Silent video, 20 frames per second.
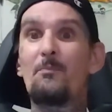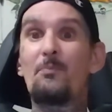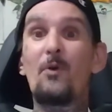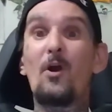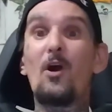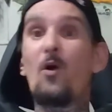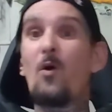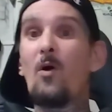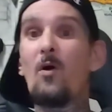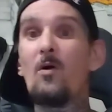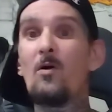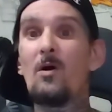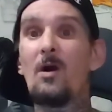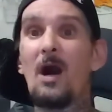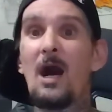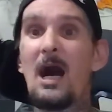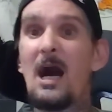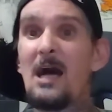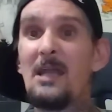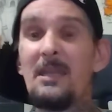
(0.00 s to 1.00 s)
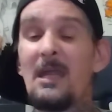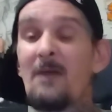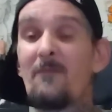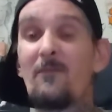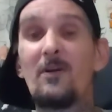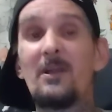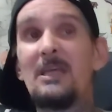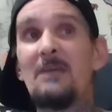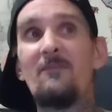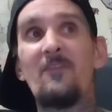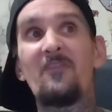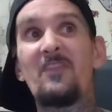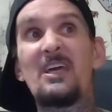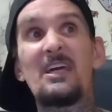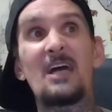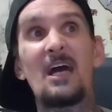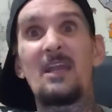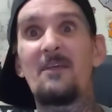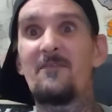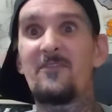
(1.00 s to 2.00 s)
Bro, I never even
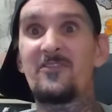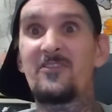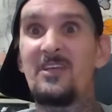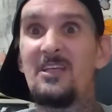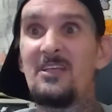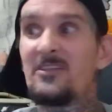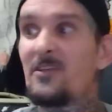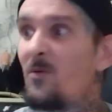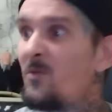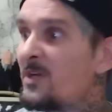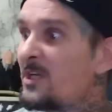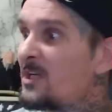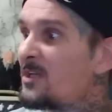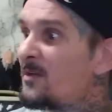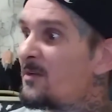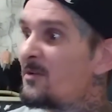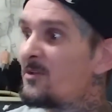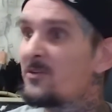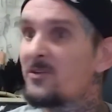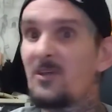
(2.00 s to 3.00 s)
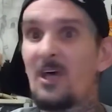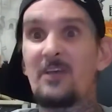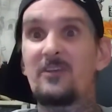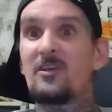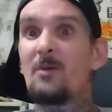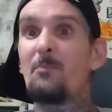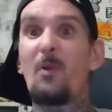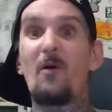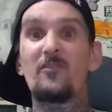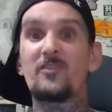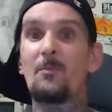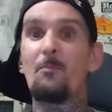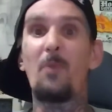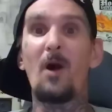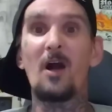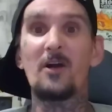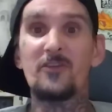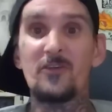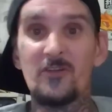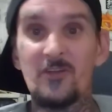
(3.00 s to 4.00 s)
think I didn't see someone get sliced up over some
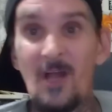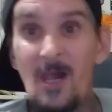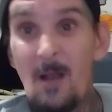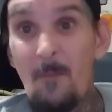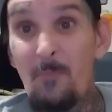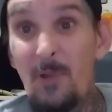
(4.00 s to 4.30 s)
boxers.